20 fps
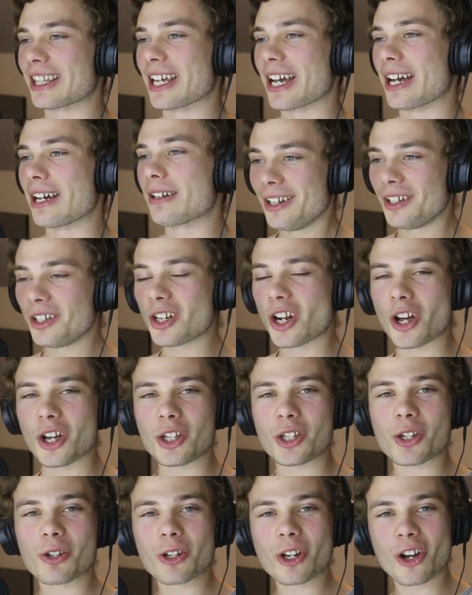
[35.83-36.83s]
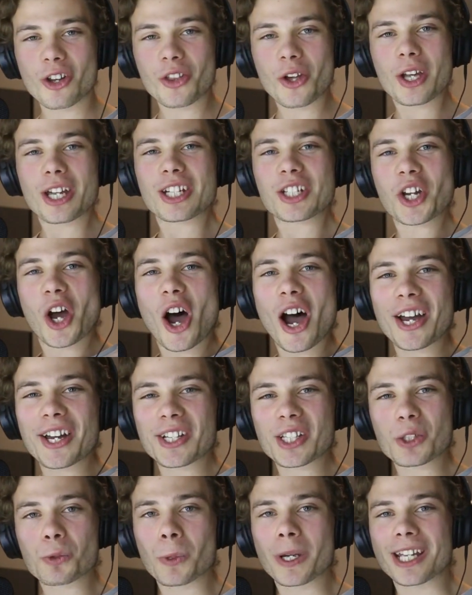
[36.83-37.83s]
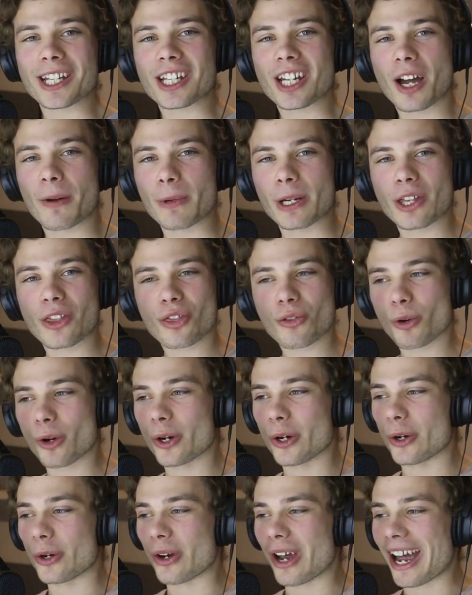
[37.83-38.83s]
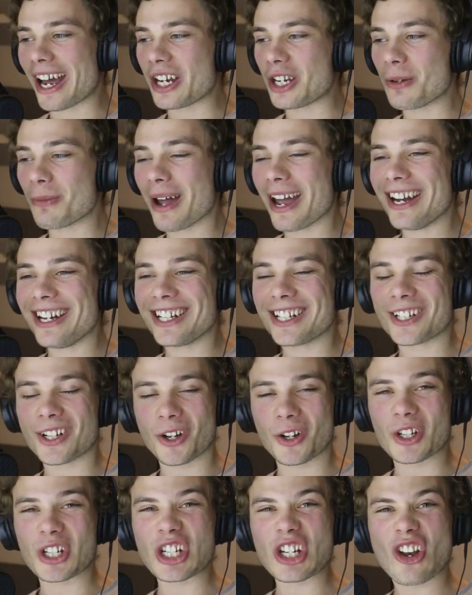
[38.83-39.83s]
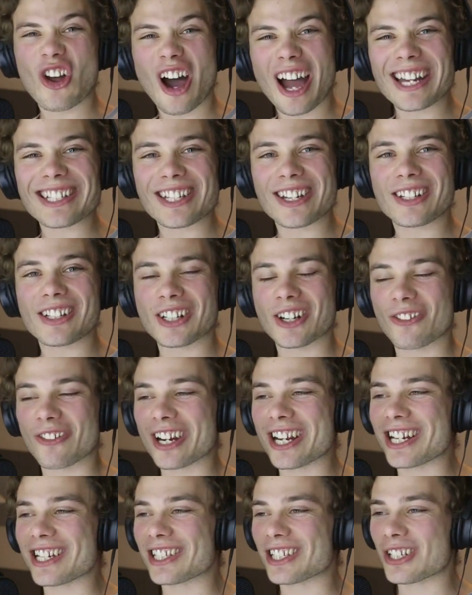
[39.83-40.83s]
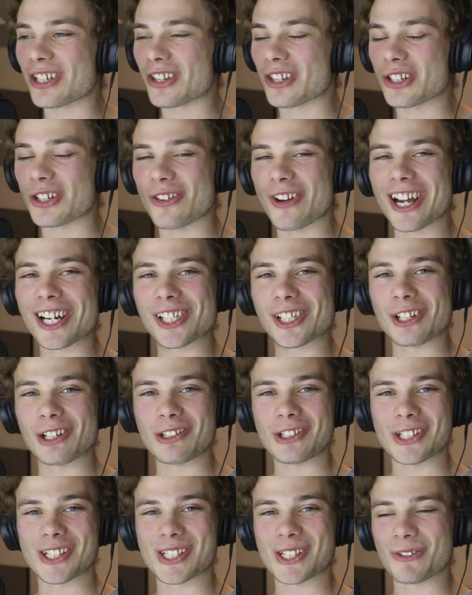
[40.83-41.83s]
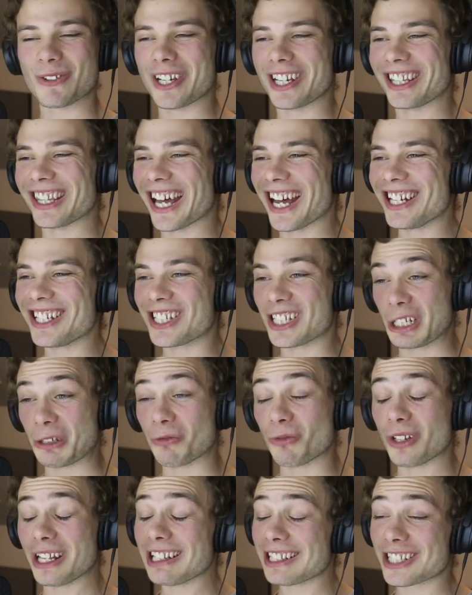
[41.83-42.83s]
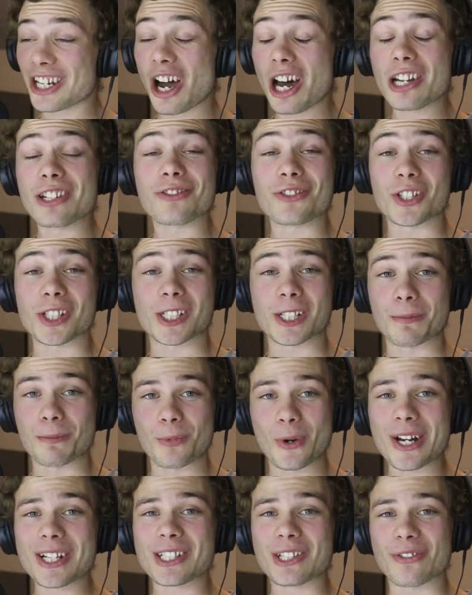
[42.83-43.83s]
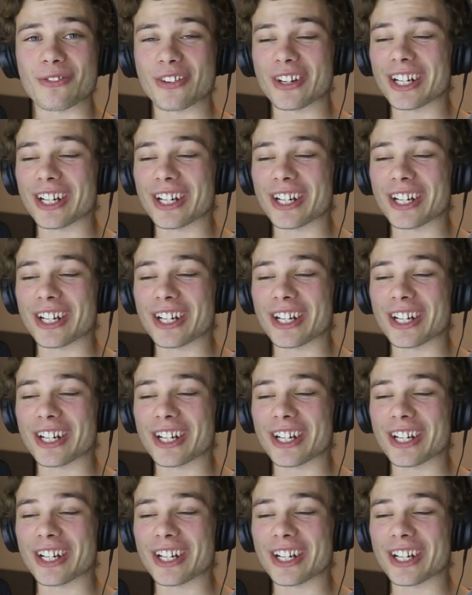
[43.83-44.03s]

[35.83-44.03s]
that? You got the entire swing coming through and you made it go 90 degrees to the direction of your swing. That's kind of just impressive,